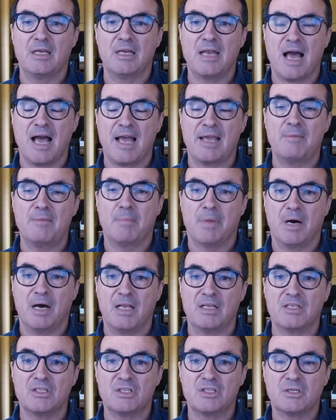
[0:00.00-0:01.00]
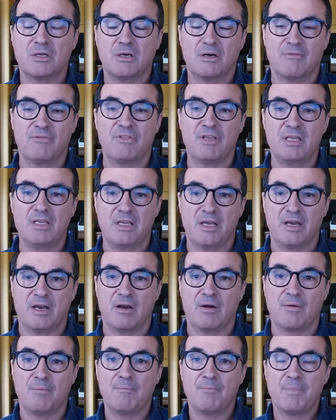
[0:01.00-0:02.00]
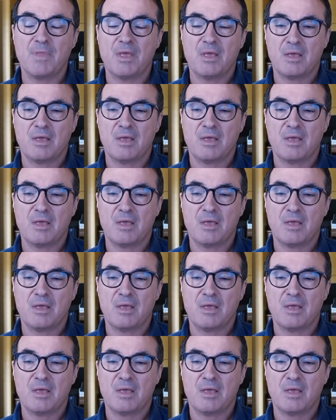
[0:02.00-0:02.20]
9 months of the year,